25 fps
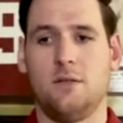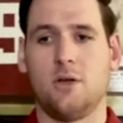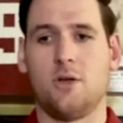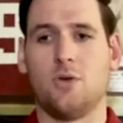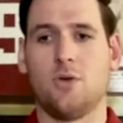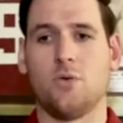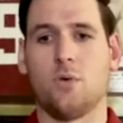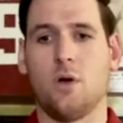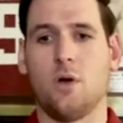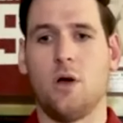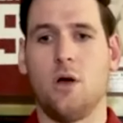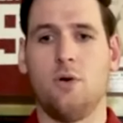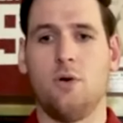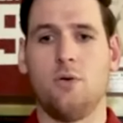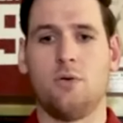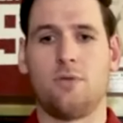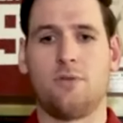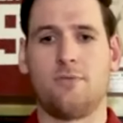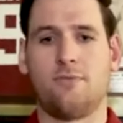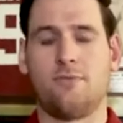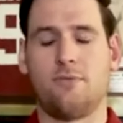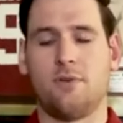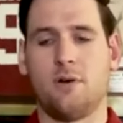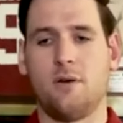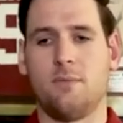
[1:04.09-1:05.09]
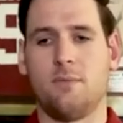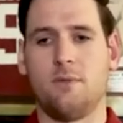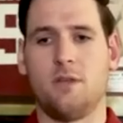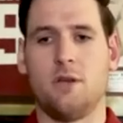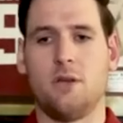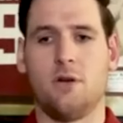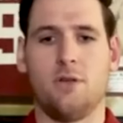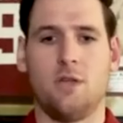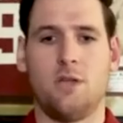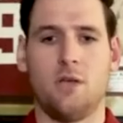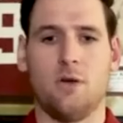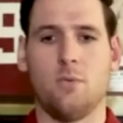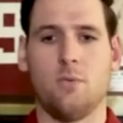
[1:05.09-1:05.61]
growth from, you
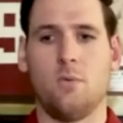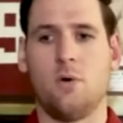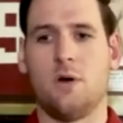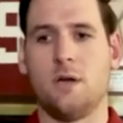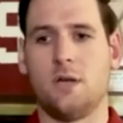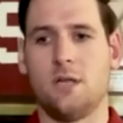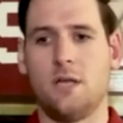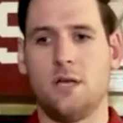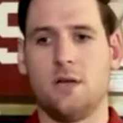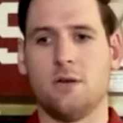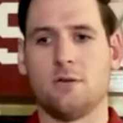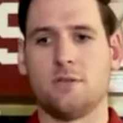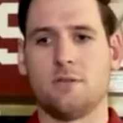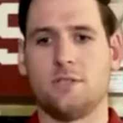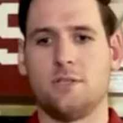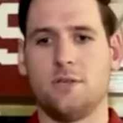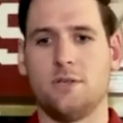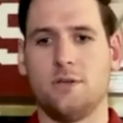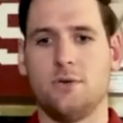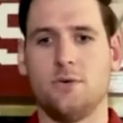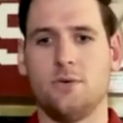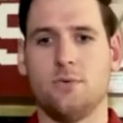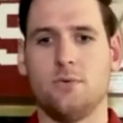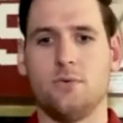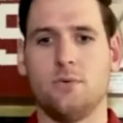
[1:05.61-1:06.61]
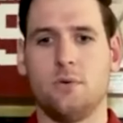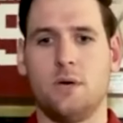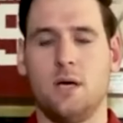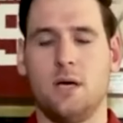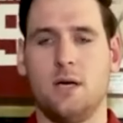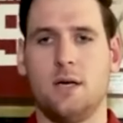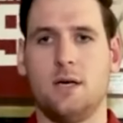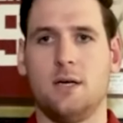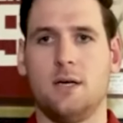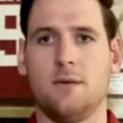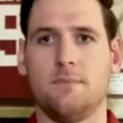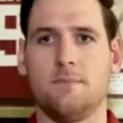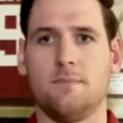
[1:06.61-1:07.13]
know, year one to year two
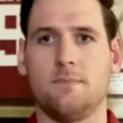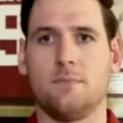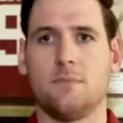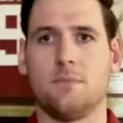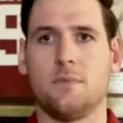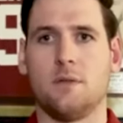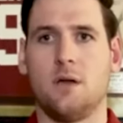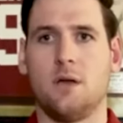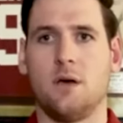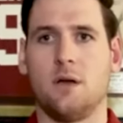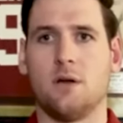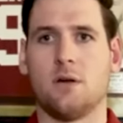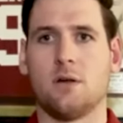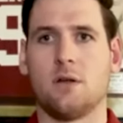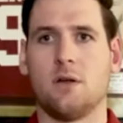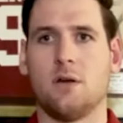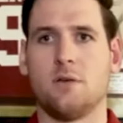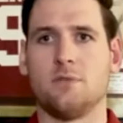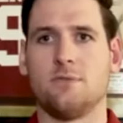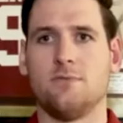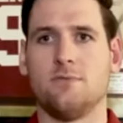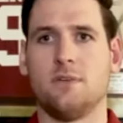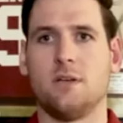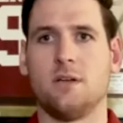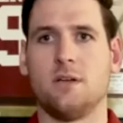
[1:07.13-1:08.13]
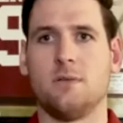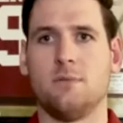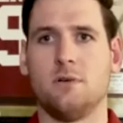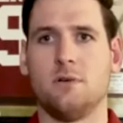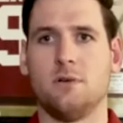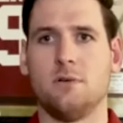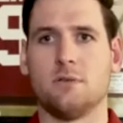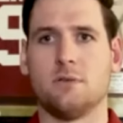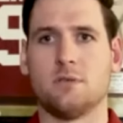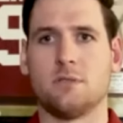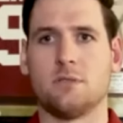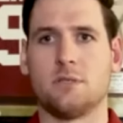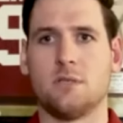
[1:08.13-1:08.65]
under Coach
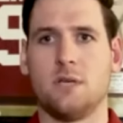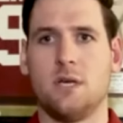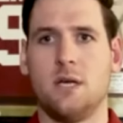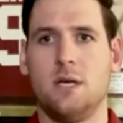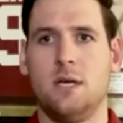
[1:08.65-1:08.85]
Venables